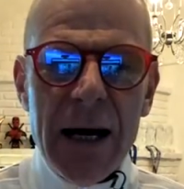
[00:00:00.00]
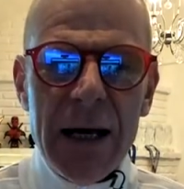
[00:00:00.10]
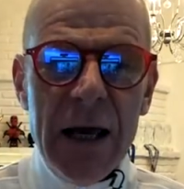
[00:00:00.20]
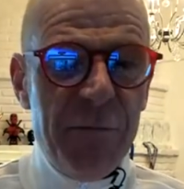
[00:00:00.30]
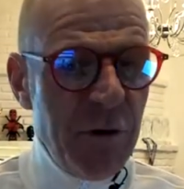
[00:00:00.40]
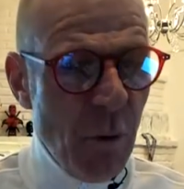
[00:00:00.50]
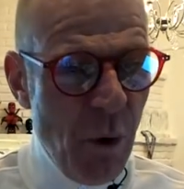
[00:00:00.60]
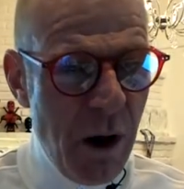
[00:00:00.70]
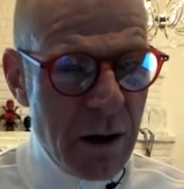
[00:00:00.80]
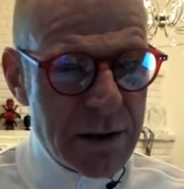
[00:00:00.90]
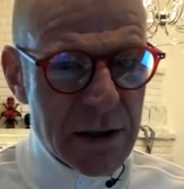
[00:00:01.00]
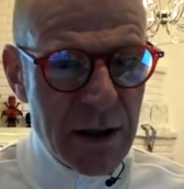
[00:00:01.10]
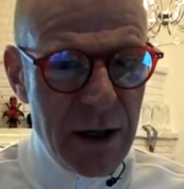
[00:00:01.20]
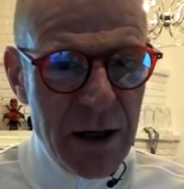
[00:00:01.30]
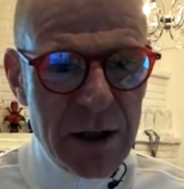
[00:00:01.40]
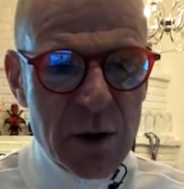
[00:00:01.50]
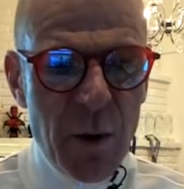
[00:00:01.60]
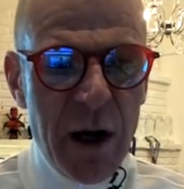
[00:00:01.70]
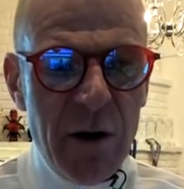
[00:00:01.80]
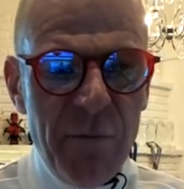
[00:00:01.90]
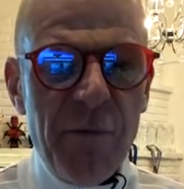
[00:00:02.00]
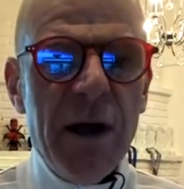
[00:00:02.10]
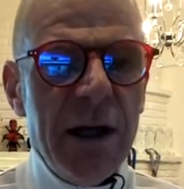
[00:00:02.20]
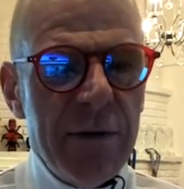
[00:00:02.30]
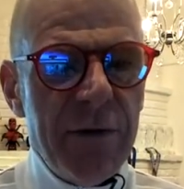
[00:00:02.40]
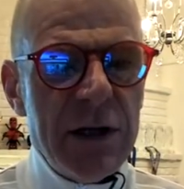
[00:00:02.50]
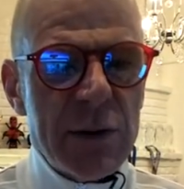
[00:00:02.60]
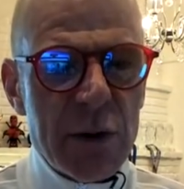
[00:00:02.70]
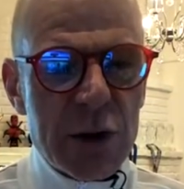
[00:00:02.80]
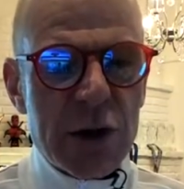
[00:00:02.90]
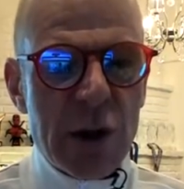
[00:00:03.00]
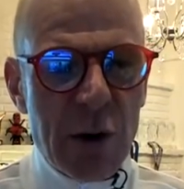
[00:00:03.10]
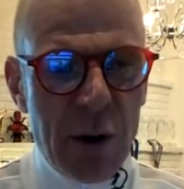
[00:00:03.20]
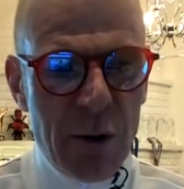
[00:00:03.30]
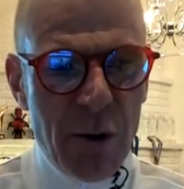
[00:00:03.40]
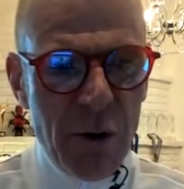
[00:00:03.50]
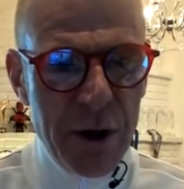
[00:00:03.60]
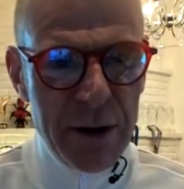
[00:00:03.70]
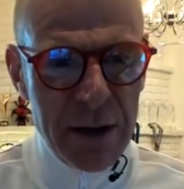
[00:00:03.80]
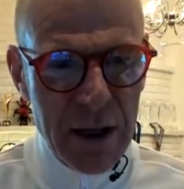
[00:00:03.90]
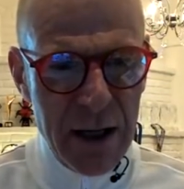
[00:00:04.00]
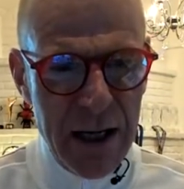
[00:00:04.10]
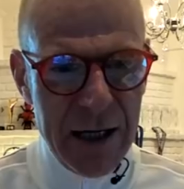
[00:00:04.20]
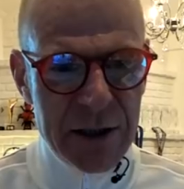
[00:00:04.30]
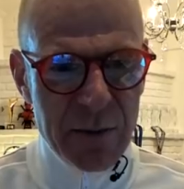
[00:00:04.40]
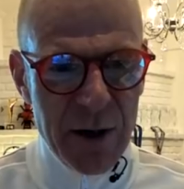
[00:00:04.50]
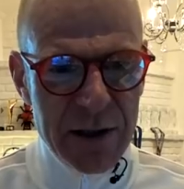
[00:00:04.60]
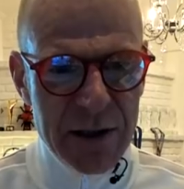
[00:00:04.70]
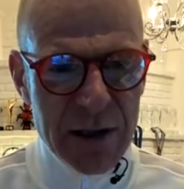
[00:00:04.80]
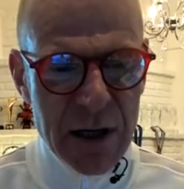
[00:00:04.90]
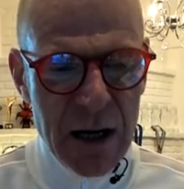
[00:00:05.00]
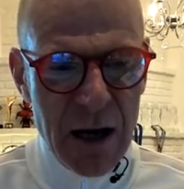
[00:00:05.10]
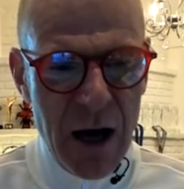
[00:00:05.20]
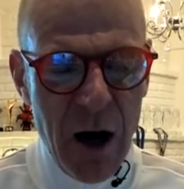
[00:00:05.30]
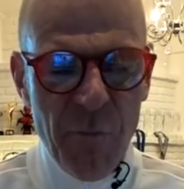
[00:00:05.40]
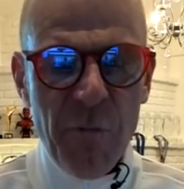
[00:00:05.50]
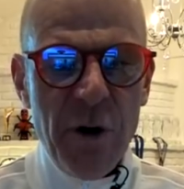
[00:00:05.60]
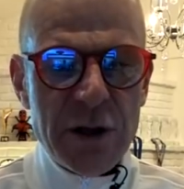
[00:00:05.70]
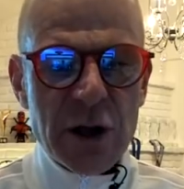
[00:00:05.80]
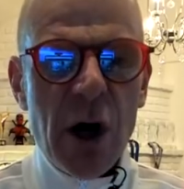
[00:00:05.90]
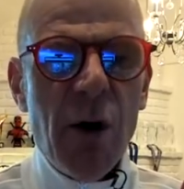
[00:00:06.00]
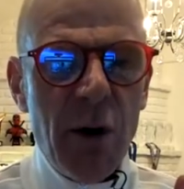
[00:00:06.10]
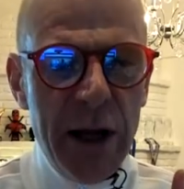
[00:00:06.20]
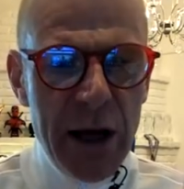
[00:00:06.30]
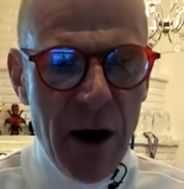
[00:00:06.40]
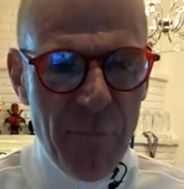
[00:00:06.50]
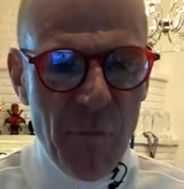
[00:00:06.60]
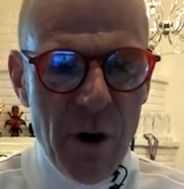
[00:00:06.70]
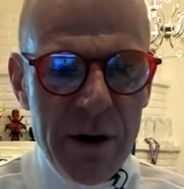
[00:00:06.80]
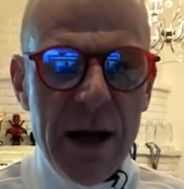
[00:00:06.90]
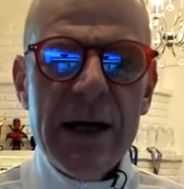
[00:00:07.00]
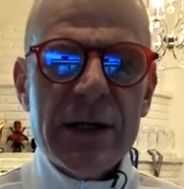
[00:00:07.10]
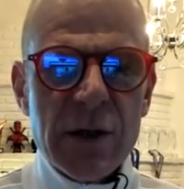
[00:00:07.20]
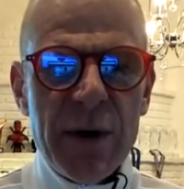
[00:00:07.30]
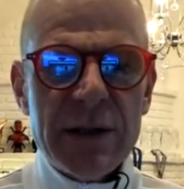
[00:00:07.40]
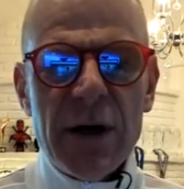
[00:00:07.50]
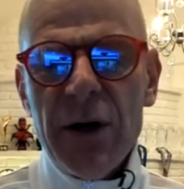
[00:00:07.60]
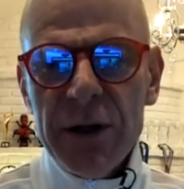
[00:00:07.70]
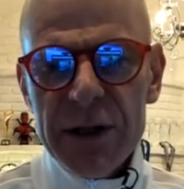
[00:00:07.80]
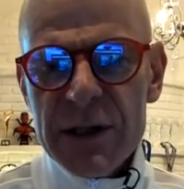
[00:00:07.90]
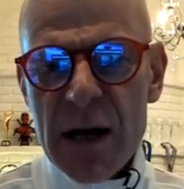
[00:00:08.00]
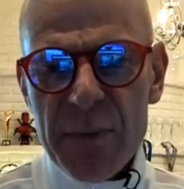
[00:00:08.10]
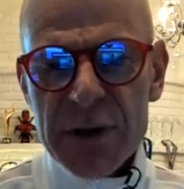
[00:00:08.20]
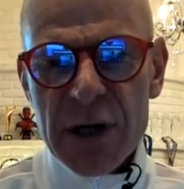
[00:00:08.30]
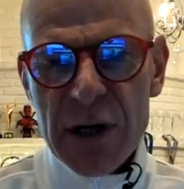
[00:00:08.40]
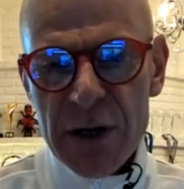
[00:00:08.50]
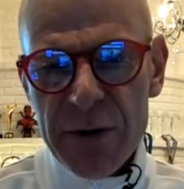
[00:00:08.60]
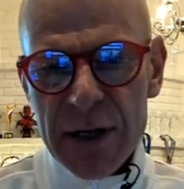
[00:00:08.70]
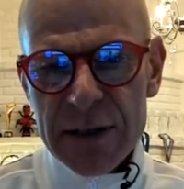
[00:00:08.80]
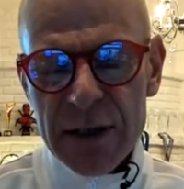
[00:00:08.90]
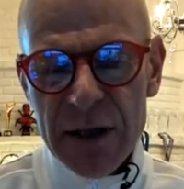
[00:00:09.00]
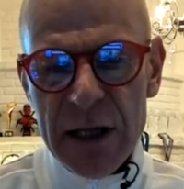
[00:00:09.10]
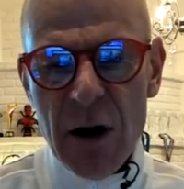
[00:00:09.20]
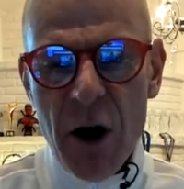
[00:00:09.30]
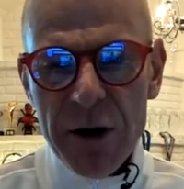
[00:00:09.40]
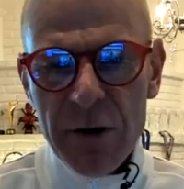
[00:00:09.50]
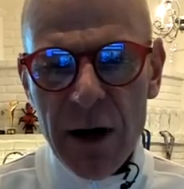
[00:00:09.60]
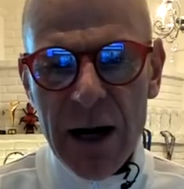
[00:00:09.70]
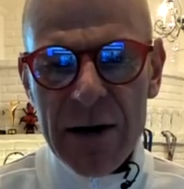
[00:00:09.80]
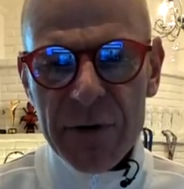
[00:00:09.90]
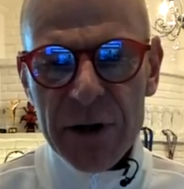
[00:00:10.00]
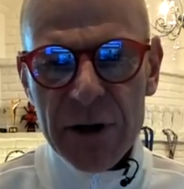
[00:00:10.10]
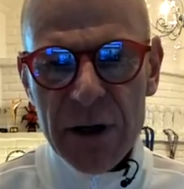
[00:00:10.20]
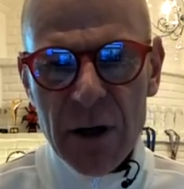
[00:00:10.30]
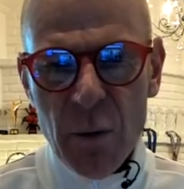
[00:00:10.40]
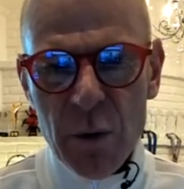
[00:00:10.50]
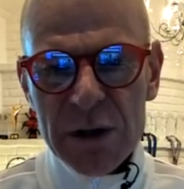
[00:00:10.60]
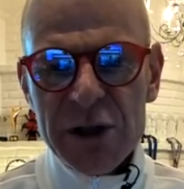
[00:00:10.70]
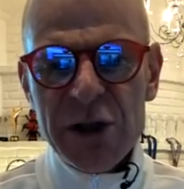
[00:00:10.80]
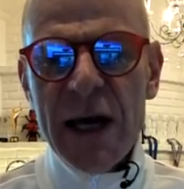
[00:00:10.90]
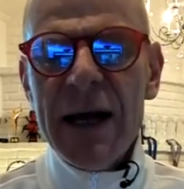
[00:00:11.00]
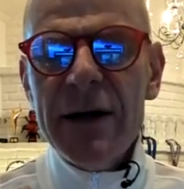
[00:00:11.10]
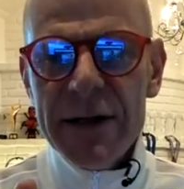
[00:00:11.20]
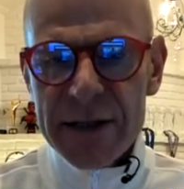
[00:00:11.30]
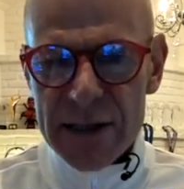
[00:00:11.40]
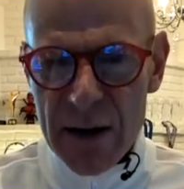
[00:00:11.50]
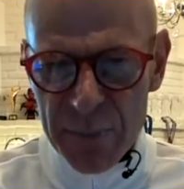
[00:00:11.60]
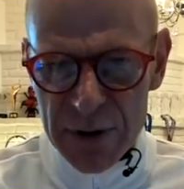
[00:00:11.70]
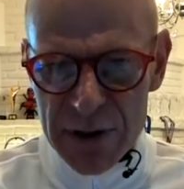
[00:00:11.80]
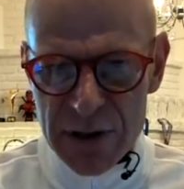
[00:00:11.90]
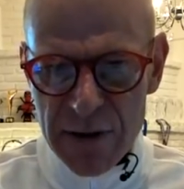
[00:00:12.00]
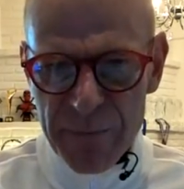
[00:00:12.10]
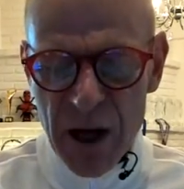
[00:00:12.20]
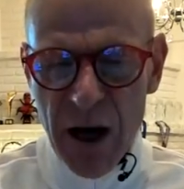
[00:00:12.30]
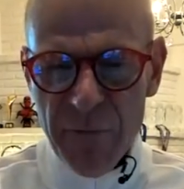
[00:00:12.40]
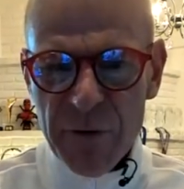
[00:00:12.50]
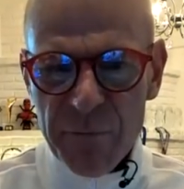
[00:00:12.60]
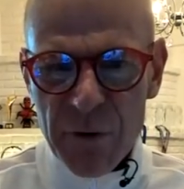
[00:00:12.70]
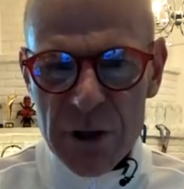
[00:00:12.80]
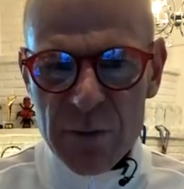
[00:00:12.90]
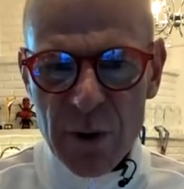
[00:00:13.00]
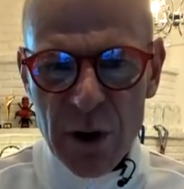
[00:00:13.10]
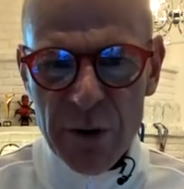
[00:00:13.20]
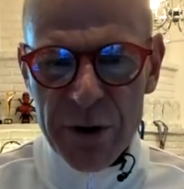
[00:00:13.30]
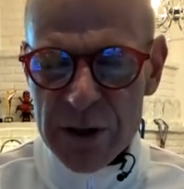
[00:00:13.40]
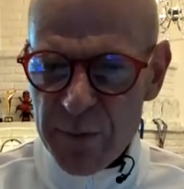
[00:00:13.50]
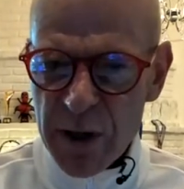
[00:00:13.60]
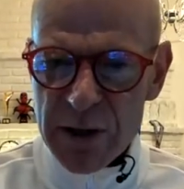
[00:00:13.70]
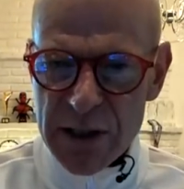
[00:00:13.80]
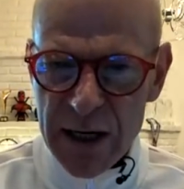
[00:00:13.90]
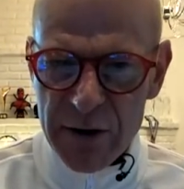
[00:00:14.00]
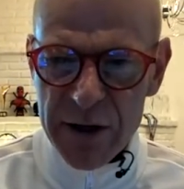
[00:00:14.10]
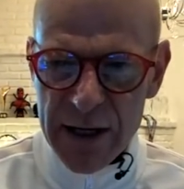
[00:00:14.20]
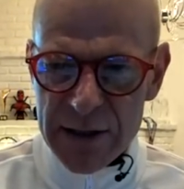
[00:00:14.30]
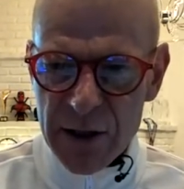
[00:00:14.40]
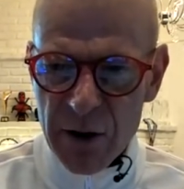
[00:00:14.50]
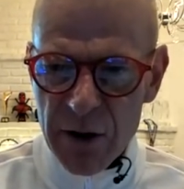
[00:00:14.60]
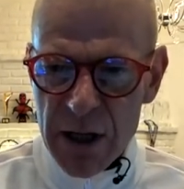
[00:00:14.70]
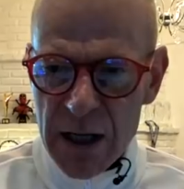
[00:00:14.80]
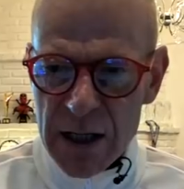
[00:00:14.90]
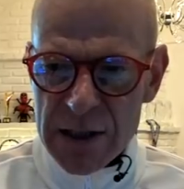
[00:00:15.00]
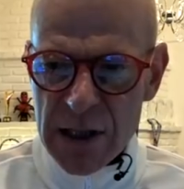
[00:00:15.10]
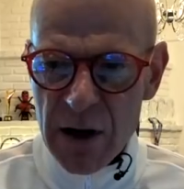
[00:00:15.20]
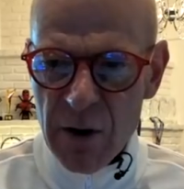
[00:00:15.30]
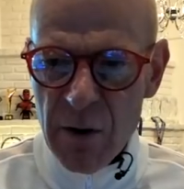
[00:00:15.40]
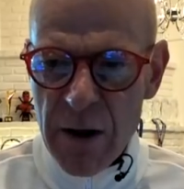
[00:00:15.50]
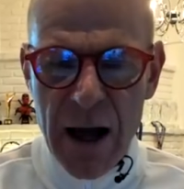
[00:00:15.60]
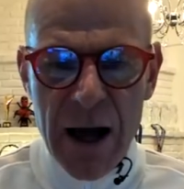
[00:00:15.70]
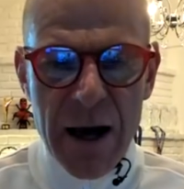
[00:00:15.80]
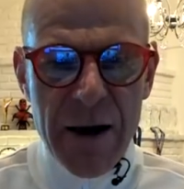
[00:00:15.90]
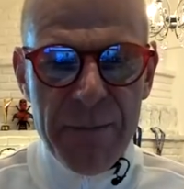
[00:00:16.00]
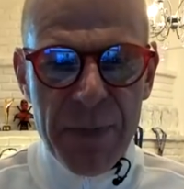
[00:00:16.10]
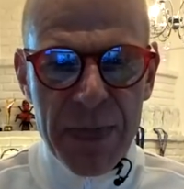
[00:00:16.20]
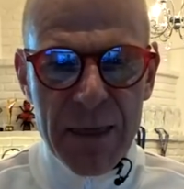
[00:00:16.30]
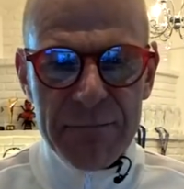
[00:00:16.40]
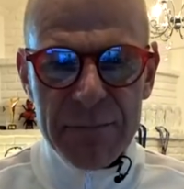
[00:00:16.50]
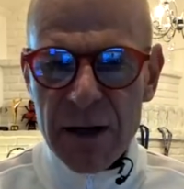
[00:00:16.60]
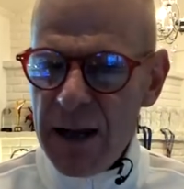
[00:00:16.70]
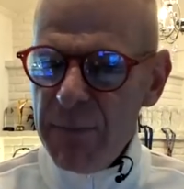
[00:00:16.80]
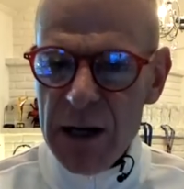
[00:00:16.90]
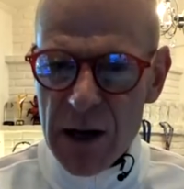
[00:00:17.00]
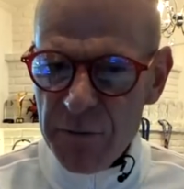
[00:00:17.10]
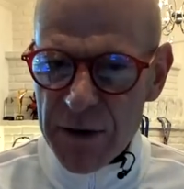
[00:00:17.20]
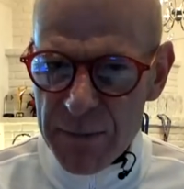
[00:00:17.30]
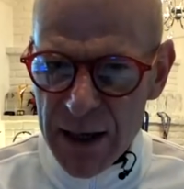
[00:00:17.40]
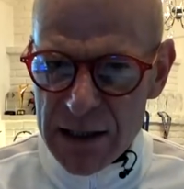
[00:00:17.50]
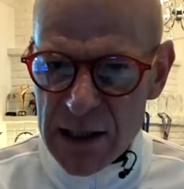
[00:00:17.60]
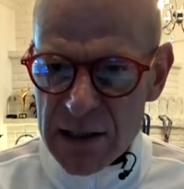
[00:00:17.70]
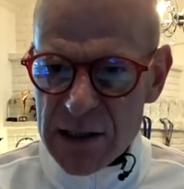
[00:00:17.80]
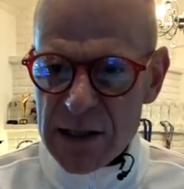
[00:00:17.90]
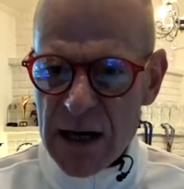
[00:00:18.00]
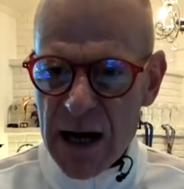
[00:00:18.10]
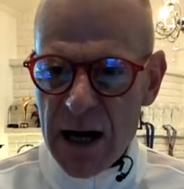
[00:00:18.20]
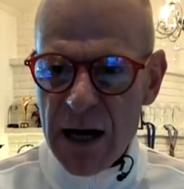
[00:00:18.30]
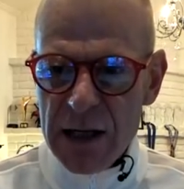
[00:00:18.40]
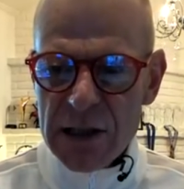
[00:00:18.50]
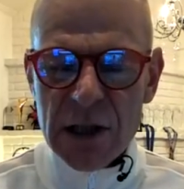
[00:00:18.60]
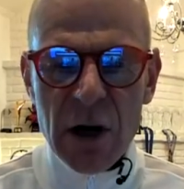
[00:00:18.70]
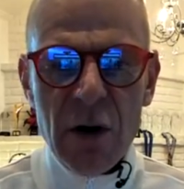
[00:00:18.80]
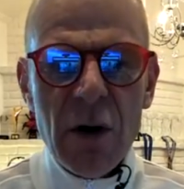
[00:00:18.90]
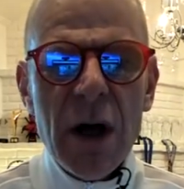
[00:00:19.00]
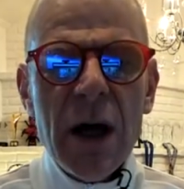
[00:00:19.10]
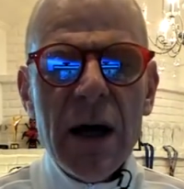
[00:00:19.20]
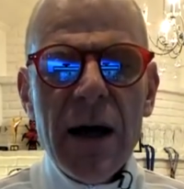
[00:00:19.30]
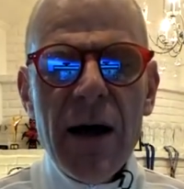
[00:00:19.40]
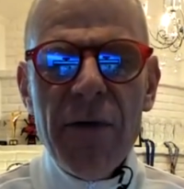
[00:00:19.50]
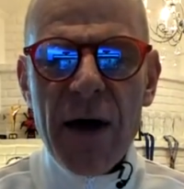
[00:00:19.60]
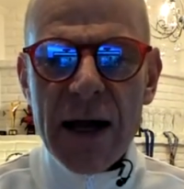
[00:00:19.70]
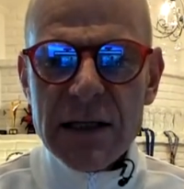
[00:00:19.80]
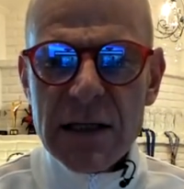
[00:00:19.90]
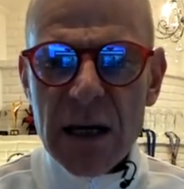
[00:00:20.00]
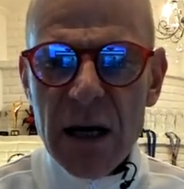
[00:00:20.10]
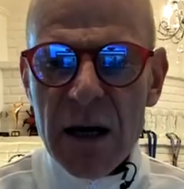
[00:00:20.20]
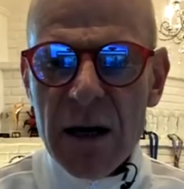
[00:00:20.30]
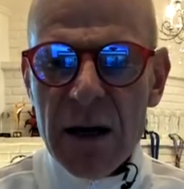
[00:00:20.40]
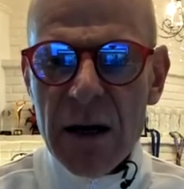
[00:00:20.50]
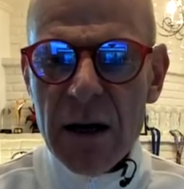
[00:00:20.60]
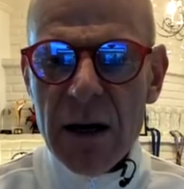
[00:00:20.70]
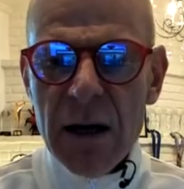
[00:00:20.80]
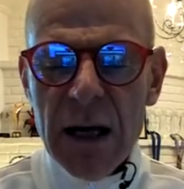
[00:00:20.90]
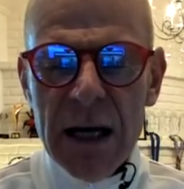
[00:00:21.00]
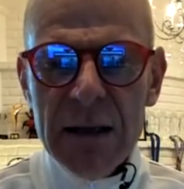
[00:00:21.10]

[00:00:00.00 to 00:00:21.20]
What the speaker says: if you want, 12 individual solo horn instruments, of which only of one instrument all the samples are loaded. The other 11 will share the samples of the first one loaded because they are identical. So let me know if that makes sense. So that's a